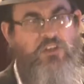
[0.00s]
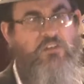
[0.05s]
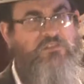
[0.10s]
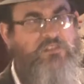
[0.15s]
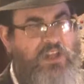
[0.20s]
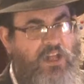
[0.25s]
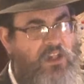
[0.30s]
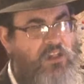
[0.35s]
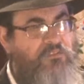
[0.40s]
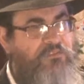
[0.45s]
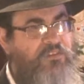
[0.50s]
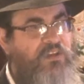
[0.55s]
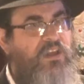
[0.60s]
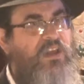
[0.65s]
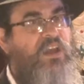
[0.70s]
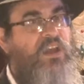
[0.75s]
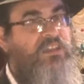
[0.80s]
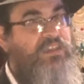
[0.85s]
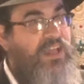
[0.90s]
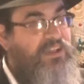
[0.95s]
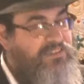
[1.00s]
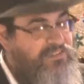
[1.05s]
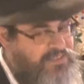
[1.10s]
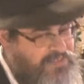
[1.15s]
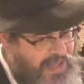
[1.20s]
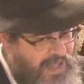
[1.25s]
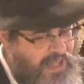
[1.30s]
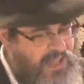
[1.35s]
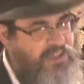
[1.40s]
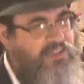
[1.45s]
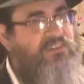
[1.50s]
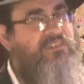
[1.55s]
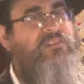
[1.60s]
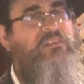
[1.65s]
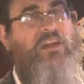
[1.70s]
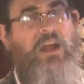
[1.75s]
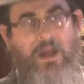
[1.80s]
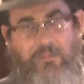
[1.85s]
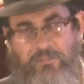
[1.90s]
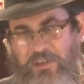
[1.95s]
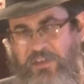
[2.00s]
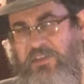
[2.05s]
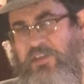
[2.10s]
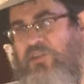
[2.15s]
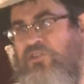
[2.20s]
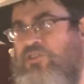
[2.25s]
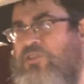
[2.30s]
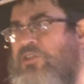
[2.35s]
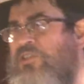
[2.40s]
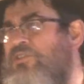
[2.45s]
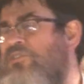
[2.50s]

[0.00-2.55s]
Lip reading: of self that says, I'm the teacher of the